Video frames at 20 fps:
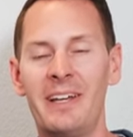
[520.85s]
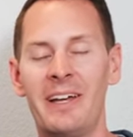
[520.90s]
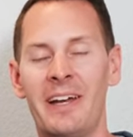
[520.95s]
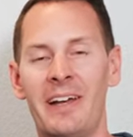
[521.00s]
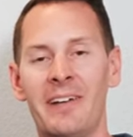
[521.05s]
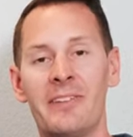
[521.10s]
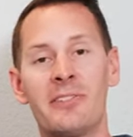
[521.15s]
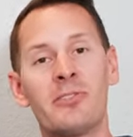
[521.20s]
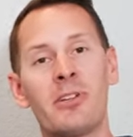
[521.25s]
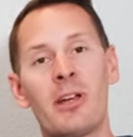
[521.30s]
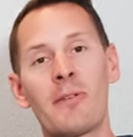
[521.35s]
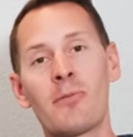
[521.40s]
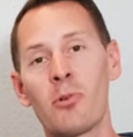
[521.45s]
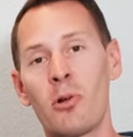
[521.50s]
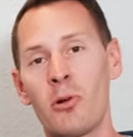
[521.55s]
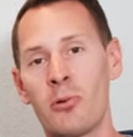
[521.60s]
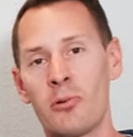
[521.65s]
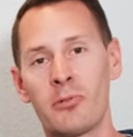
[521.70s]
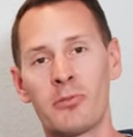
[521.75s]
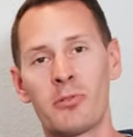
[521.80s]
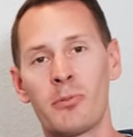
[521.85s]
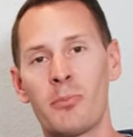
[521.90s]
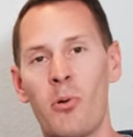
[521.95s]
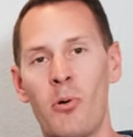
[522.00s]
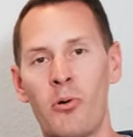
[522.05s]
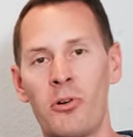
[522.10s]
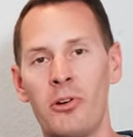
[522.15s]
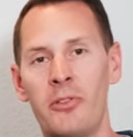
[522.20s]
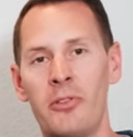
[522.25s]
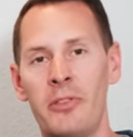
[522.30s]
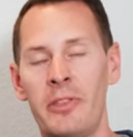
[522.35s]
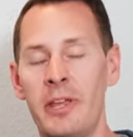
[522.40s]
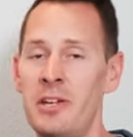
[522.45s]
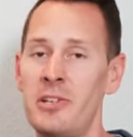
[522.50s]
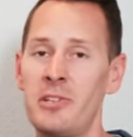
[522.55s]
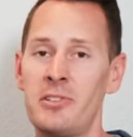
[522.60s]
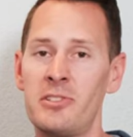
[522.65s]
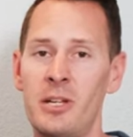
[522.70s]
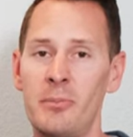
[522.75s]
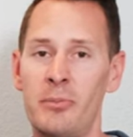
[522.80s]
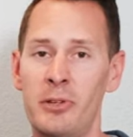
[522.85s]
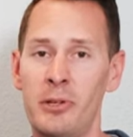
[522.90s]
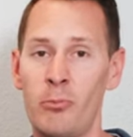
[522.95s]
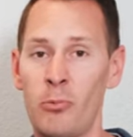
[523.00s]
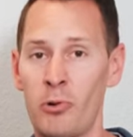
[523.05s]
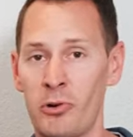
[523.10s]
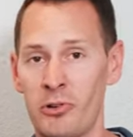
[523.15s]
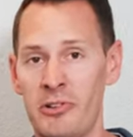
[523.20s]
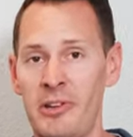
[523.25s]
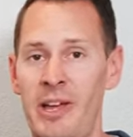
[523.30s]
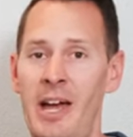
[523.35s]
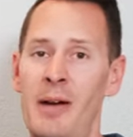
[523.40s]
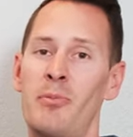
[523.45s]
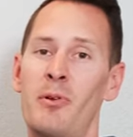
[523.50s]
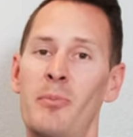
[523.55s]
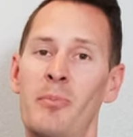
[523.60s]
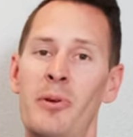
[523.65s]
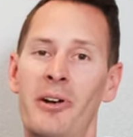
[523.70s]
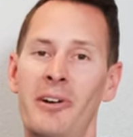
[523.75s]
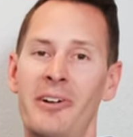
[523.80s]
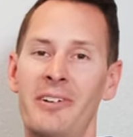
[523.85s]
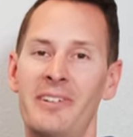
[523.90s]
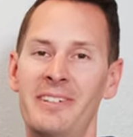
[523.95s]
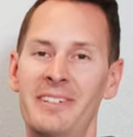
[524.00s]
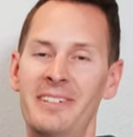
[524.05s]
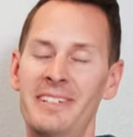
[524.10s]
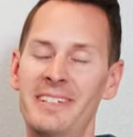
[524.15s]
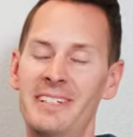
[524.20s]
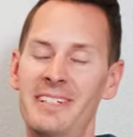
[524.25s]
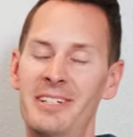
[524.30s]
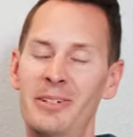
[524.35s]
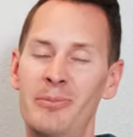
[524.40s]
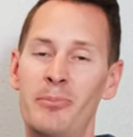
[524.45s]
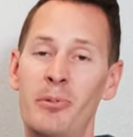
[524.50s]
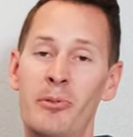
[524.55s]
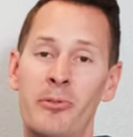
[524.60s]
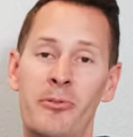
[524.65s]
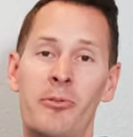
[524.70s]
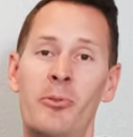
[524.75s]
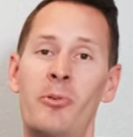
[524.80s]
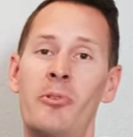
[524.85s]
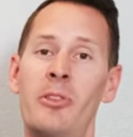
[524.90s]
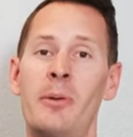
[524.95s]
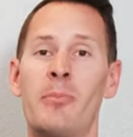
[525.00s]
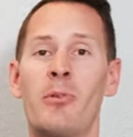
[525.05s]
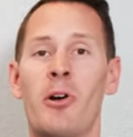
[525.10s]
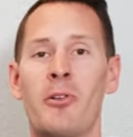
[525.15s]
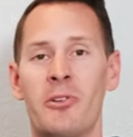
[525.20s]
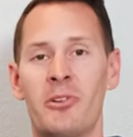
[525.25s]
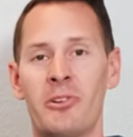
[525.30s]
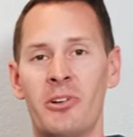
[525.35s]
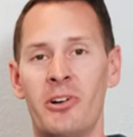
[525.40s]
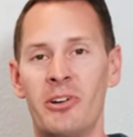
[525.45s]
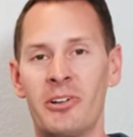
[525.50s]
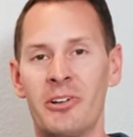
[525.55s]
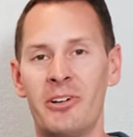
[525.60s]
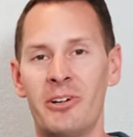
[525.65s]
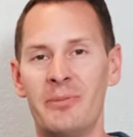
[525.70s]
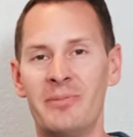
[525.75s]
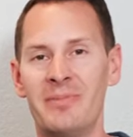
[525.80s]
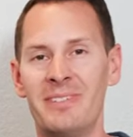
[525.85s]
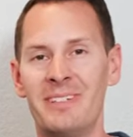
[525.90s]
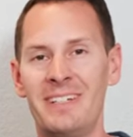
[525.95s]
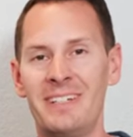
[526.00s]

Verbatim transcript: Uh, several owners reported that they just simply were not prepared before they brought their dog home.